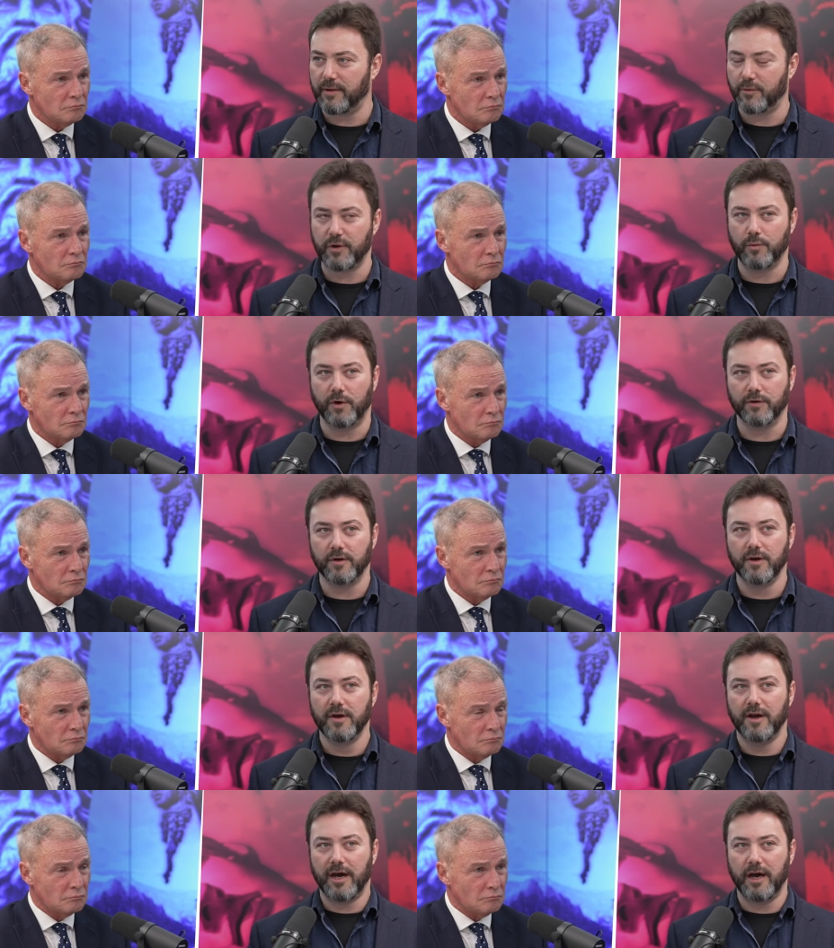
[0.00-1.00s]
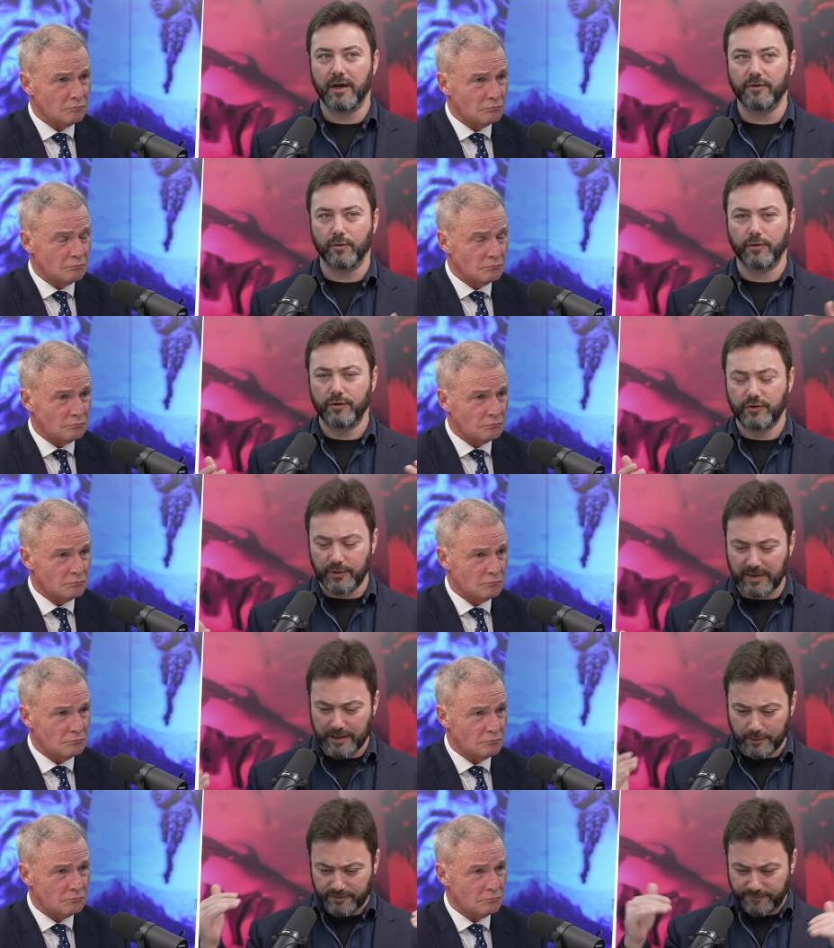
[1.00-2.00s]
Speaker 1: that what you want. And all you're
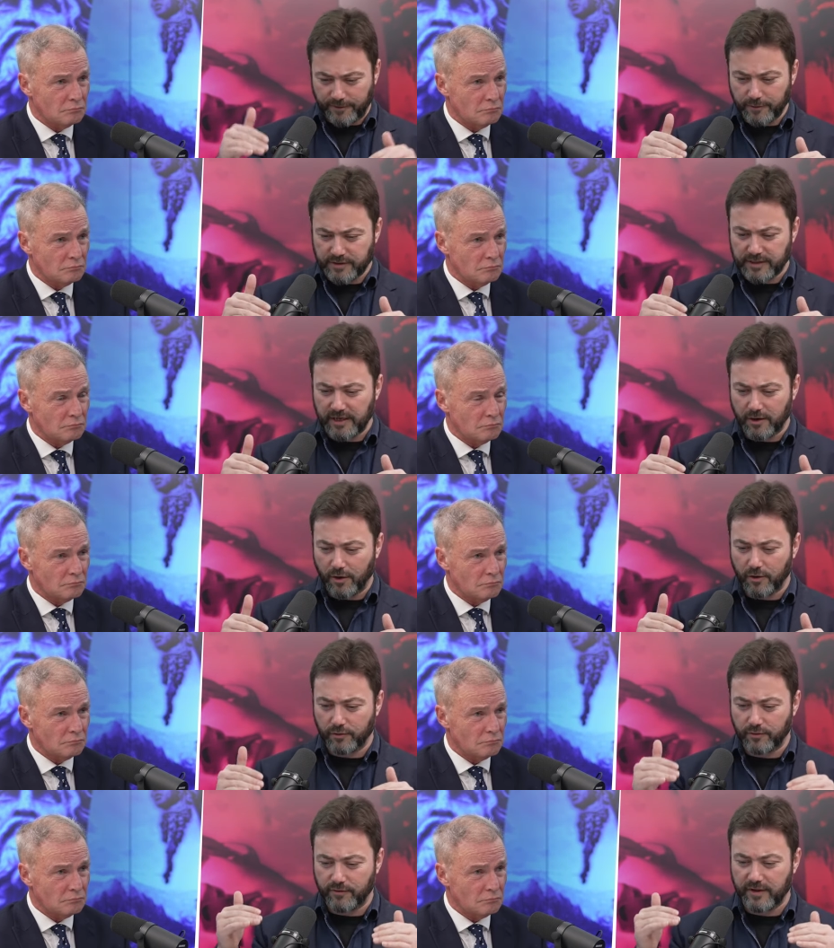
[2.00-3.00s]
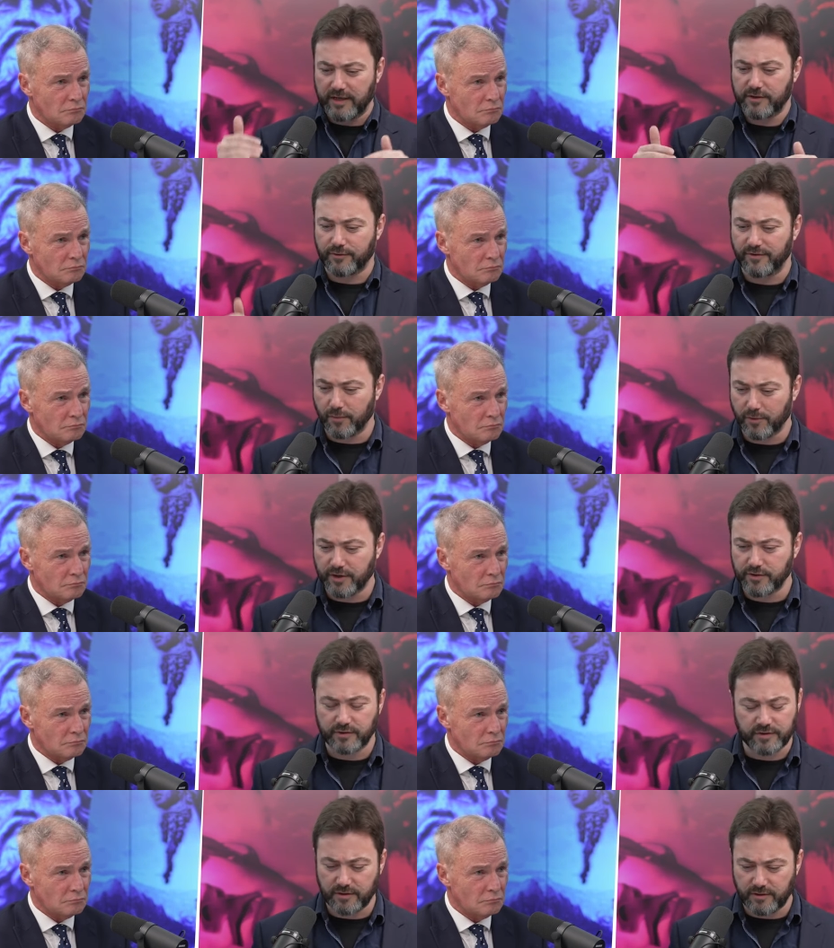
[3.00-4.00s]
doing now is focusing on the history of
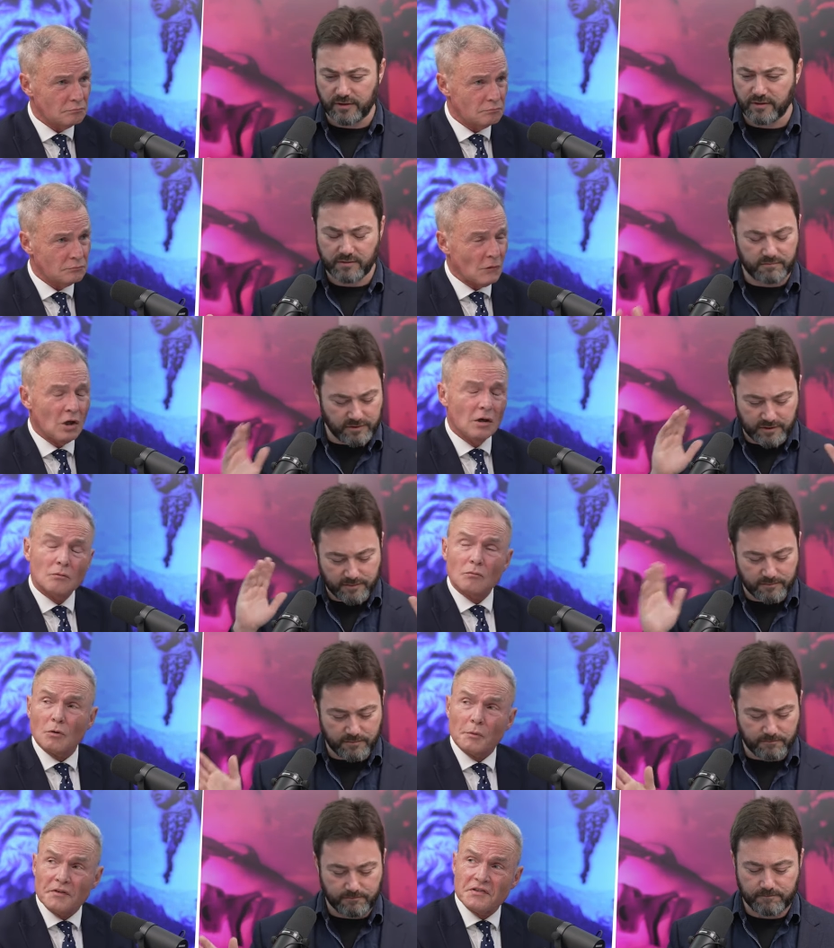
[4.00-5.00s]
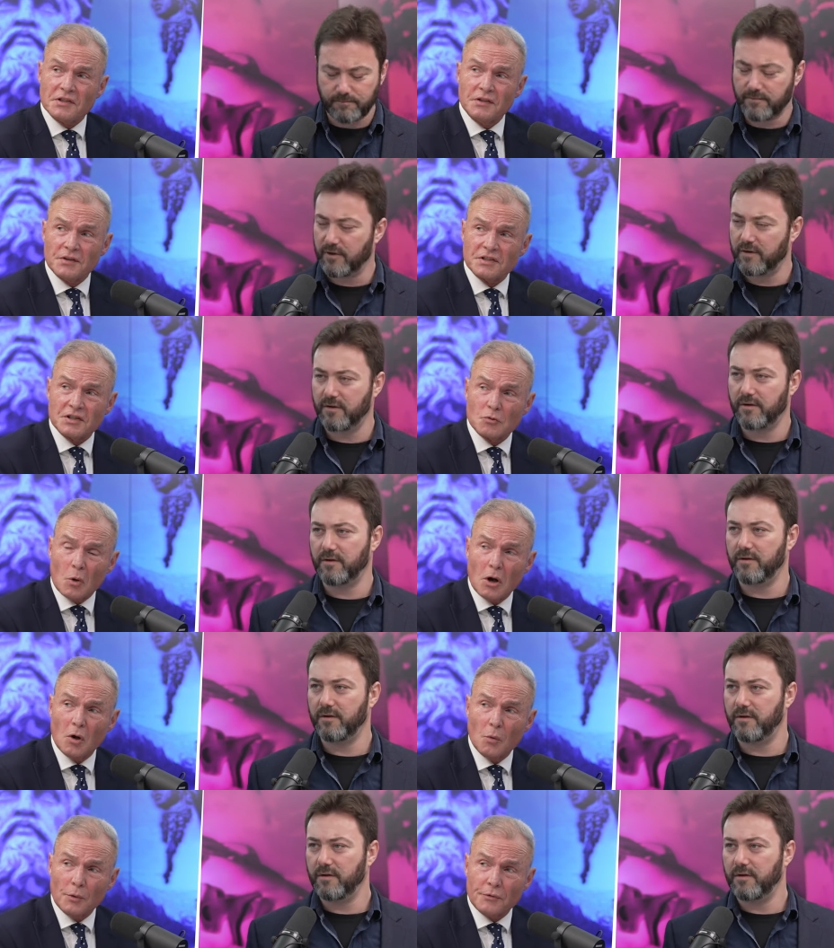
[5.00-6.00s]
oppression. So.
Speaker 2: Well, we've seen this as
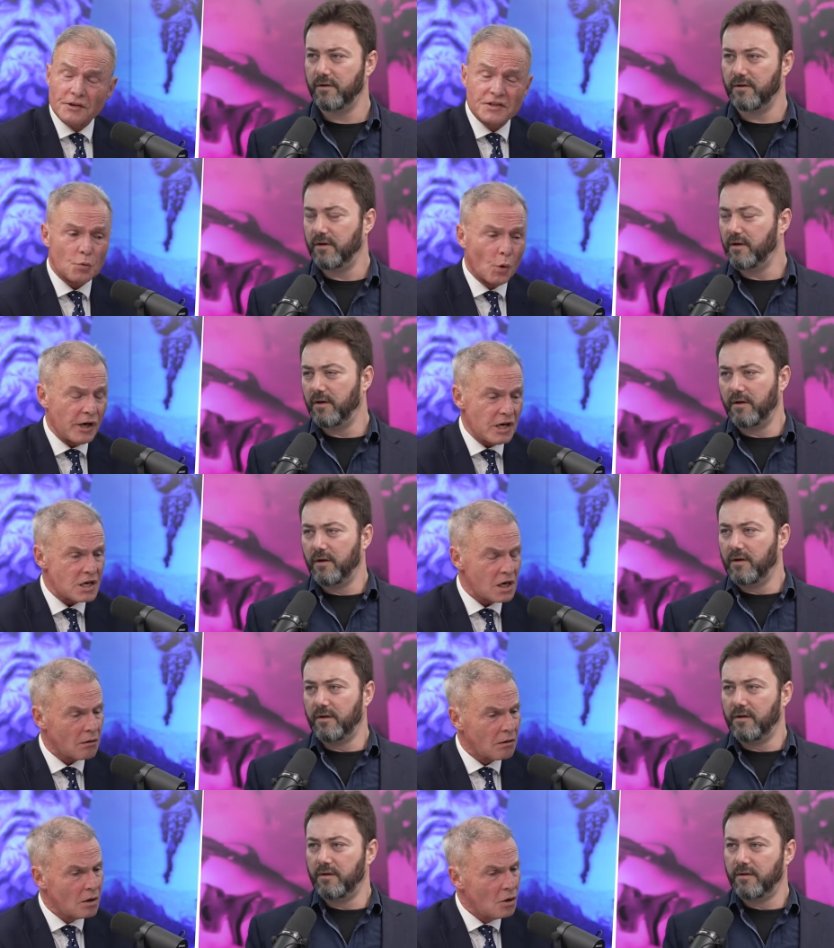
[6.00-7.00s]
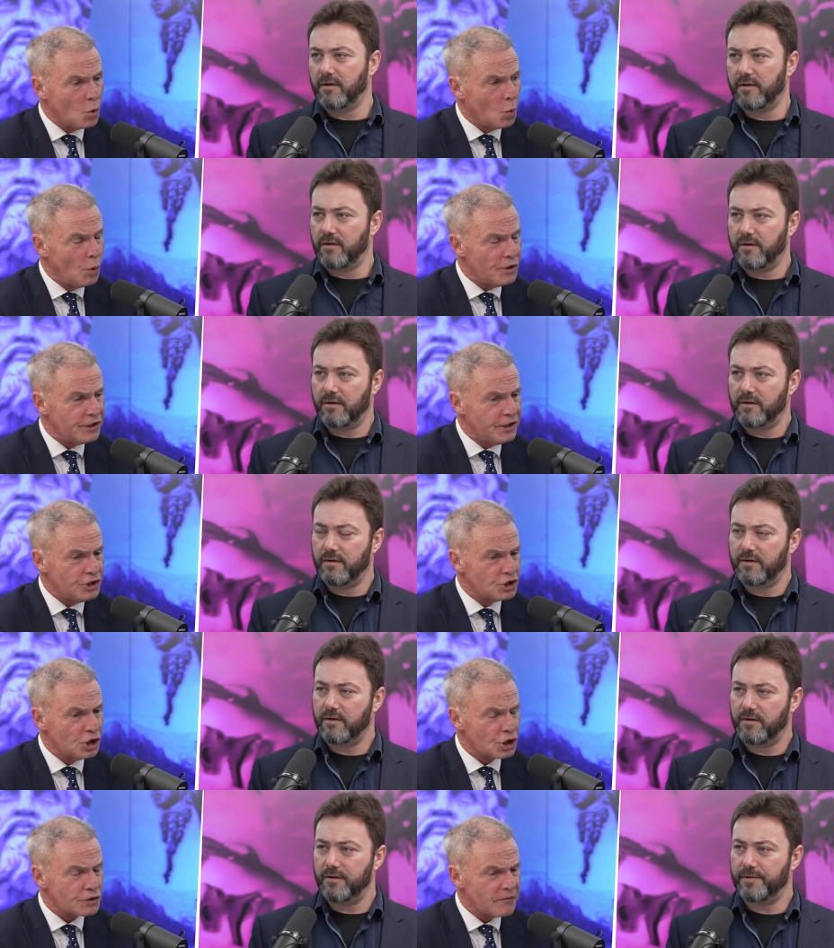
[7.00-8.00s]
well this week with the
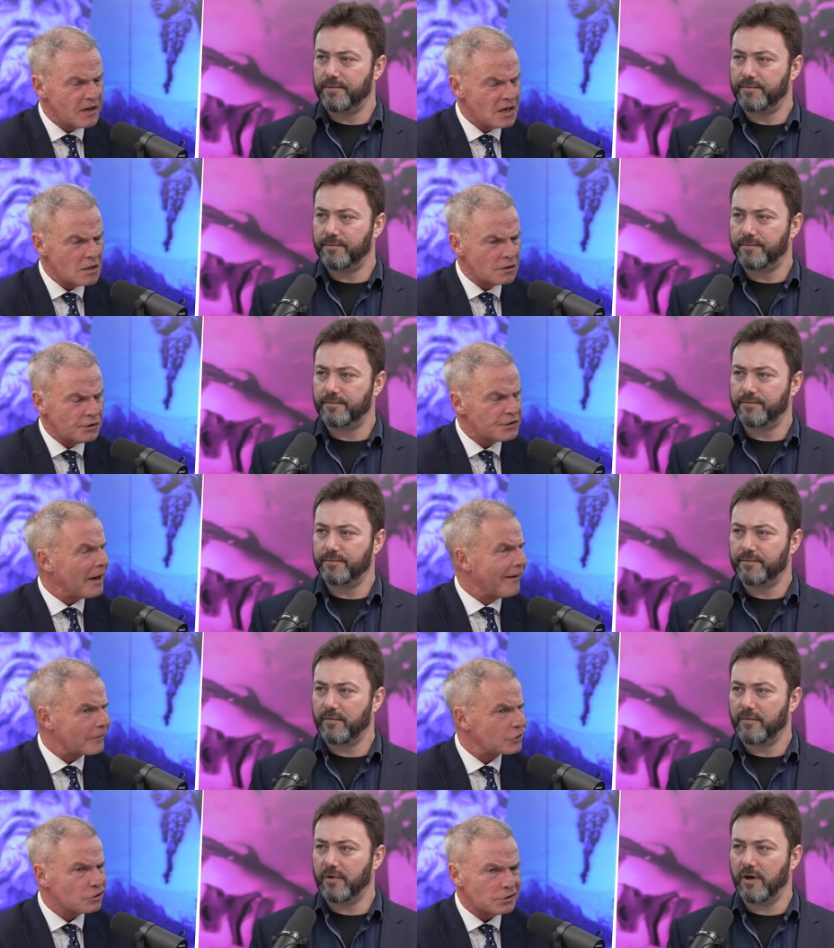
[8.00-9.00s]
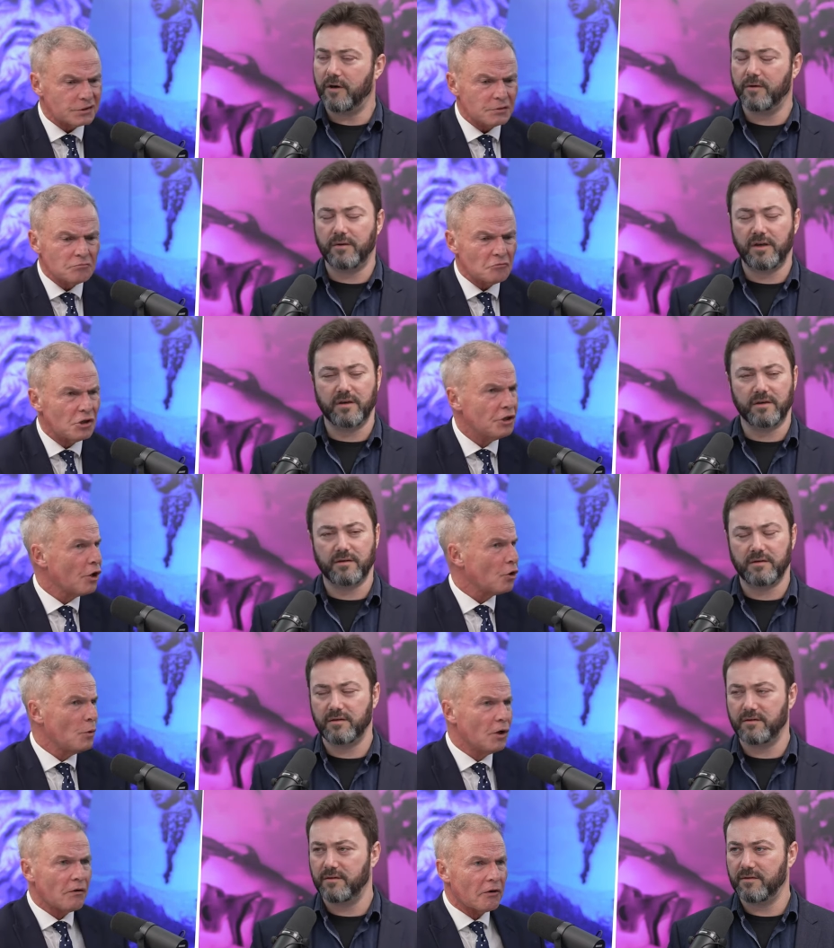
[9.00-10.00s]
Church of England, actually. Oh, yeah.
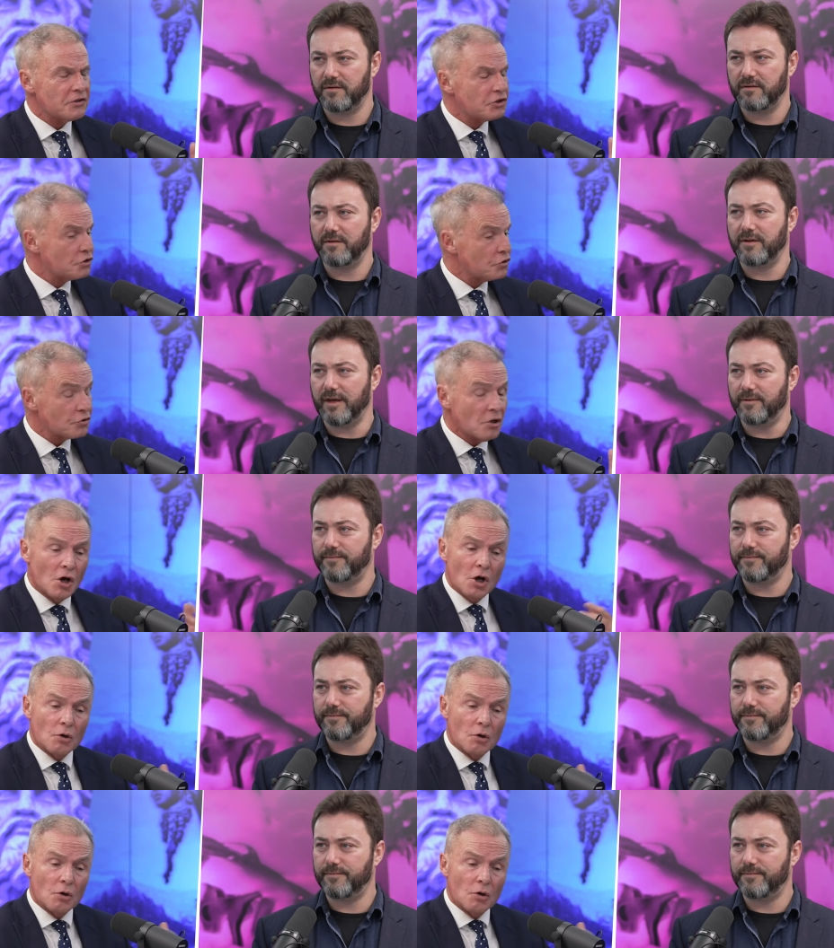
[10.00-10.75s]
Another one of our institutions,